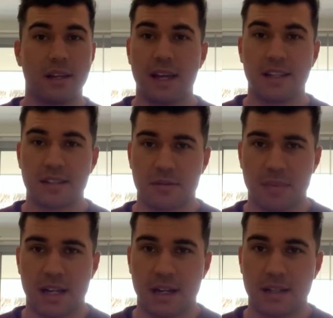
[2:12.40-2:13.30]
It doesn't
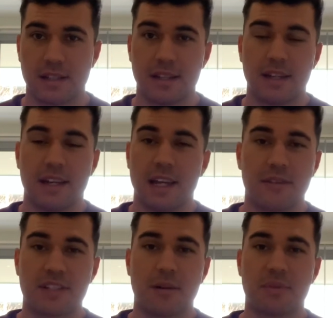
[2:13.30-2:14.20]
matter.
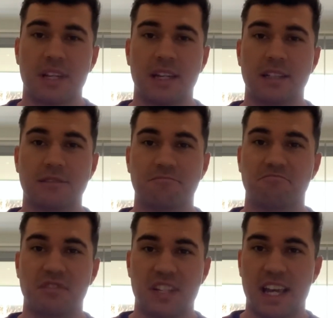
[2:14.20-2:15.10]
If
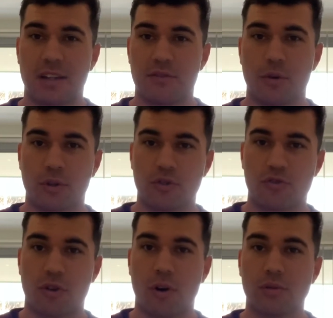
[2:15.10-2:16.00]
something is out of your
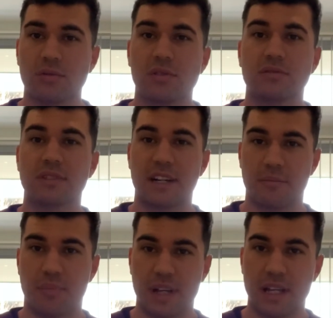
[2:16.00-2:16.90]
control, let
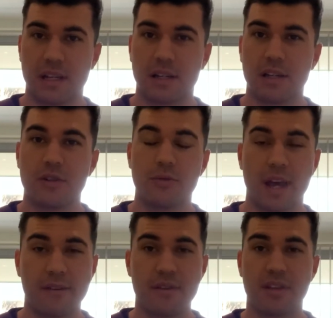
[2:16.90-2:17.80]
it be. Do
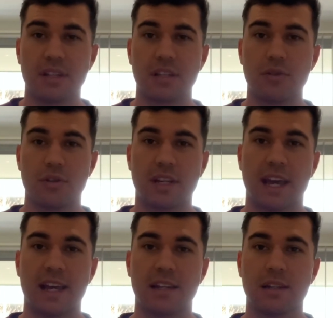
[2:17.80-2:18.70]
everything that you
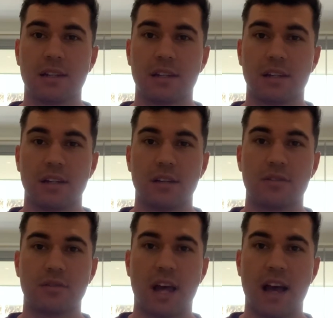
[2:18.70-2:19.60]
can
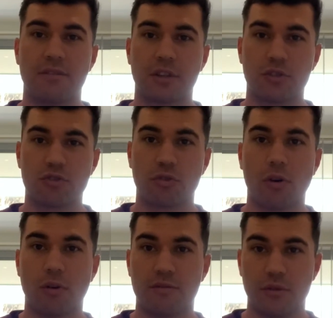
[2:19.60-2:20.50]
to have
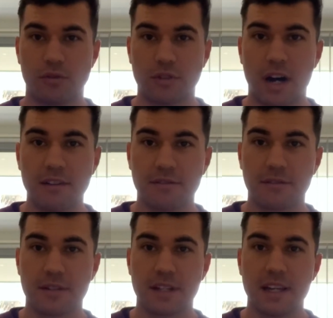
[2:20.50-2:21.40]
control of your life,
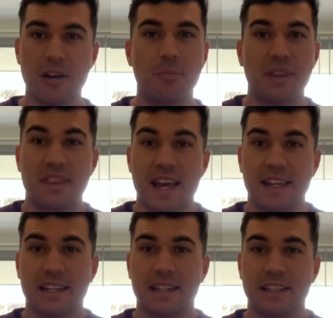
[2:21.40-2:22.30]
but
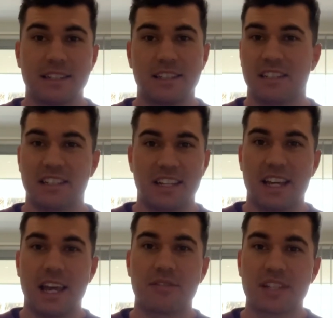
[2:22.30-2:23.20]
then
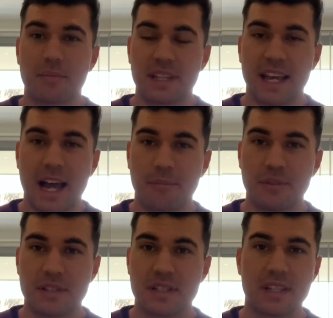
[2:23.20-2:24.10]
if something
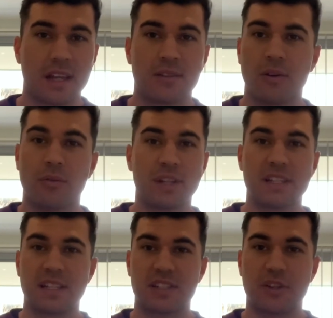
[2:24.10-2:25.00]
happens and all
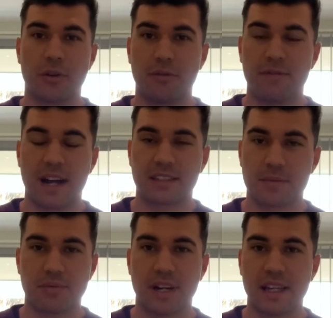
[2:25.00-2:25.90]
these external factors
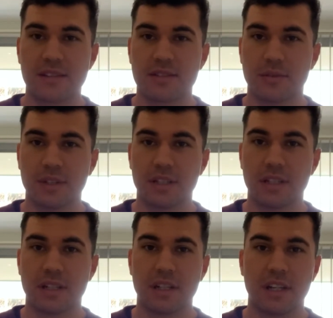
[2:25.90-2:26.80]
play into it,
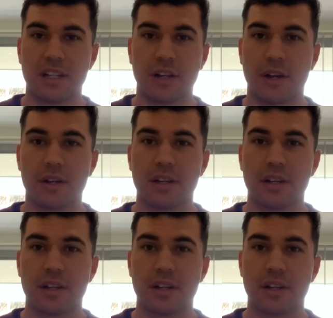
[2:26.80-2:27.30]
you know,